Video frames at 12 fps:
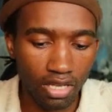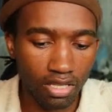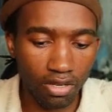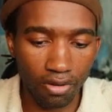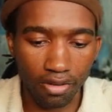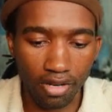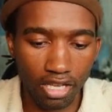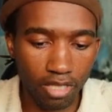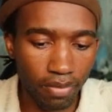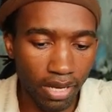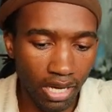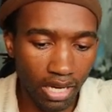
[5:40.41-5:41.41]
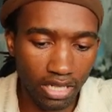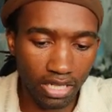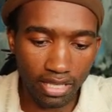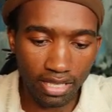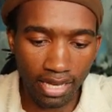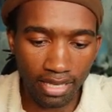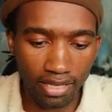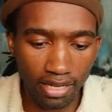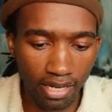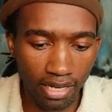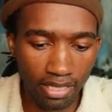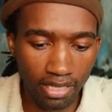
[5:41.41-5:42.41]
Let's go to the next page. Let's
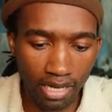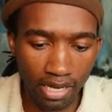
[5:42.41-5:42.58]
unselect